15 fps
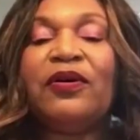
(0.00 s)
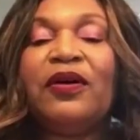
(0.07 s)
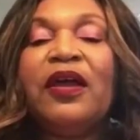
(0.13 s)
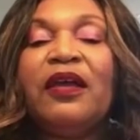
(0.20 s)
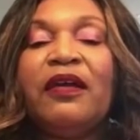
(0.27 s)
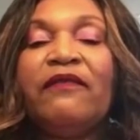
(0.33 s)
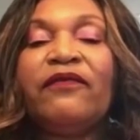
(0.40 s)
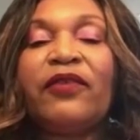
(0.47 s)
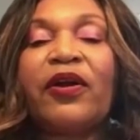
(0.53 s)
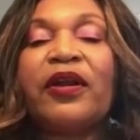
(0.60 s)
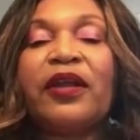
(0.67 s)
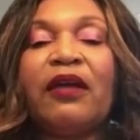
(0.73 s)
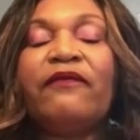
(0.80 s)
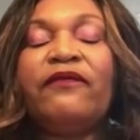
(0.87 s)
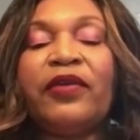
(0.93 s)
Very,
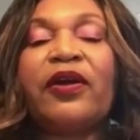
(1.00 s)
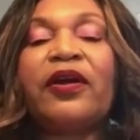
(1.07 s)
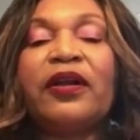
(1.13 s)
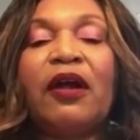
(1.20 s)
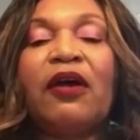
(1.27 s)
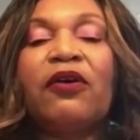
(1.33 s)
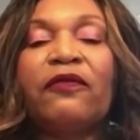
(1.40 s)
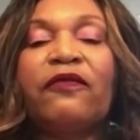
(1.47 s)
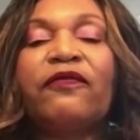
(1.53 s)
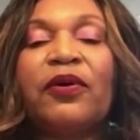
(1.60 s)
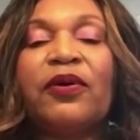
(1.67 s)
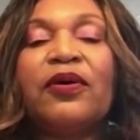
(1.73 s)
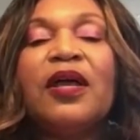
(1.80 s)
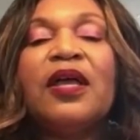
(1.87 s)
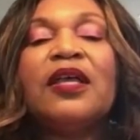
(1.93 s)
very
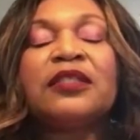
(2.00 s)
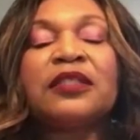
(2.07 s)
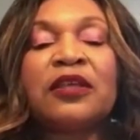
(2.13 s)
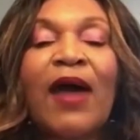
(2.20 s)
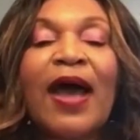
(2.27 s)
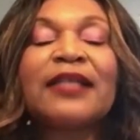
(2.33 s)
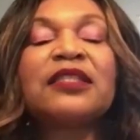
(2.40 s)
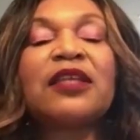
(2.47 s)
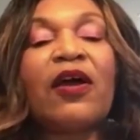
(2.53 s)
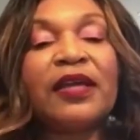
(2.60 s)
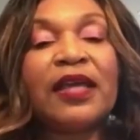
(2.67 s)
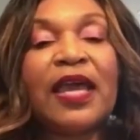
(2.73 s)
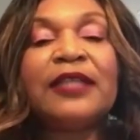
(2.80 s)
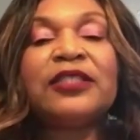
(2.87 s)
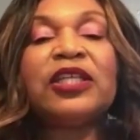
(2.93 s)
hurtful. So I started
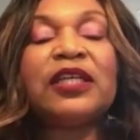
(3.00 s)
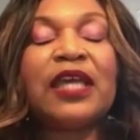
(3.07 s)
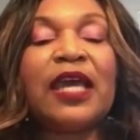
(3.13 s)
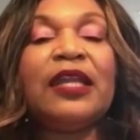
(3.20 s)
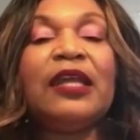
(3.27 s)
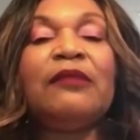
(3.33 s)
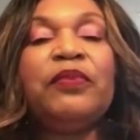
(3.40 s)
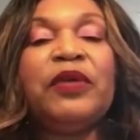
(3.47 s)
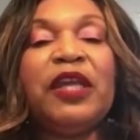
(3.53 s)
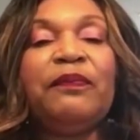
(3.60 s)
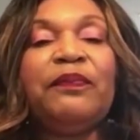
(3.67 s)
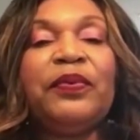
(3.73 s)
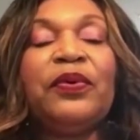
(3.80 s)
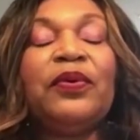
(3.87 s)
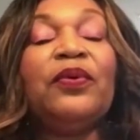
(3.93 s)
educating
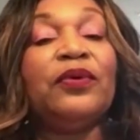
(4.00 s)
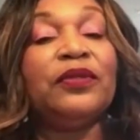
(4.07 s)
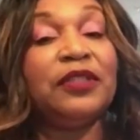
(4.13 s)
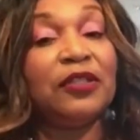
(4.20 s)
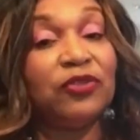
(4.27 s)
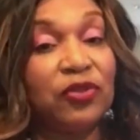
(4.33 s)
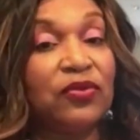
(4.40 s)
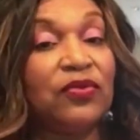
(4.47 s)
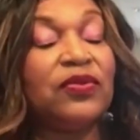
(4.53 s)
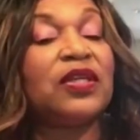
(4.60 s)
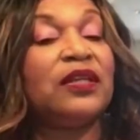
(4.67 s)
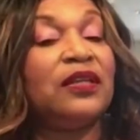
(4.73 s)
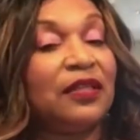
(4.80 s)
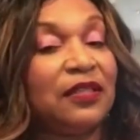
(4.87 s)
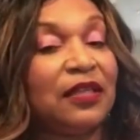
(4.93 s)
people on the do's
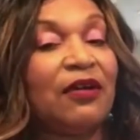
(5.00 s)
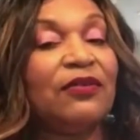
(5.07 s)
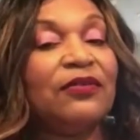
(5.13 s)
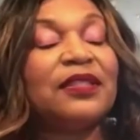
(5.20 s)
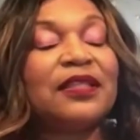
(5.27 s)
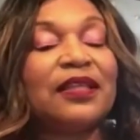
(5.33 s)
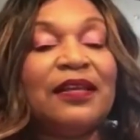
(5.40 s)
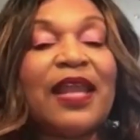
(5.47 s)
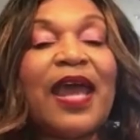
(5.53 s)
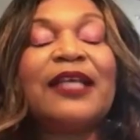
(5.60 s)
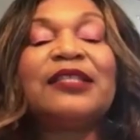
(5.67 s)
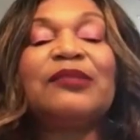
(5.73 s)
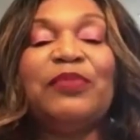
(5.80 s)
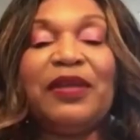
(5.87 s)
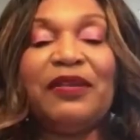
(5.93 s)
and the don'ts, and
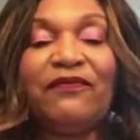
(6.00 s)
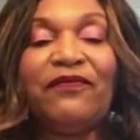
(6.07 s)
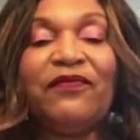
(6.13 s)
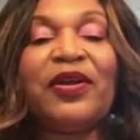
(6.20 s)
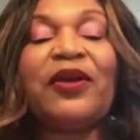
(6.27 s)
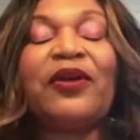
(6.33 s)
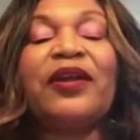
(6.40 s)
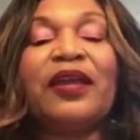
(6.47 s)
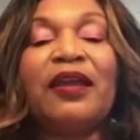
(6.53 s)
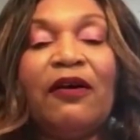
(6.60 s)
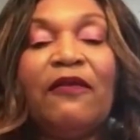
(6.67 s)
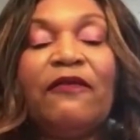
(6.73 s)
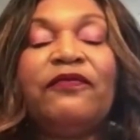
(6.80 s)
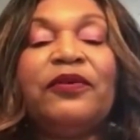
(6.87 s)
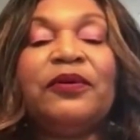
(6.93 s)
that's been very
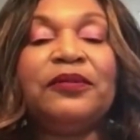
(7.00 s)
helpful.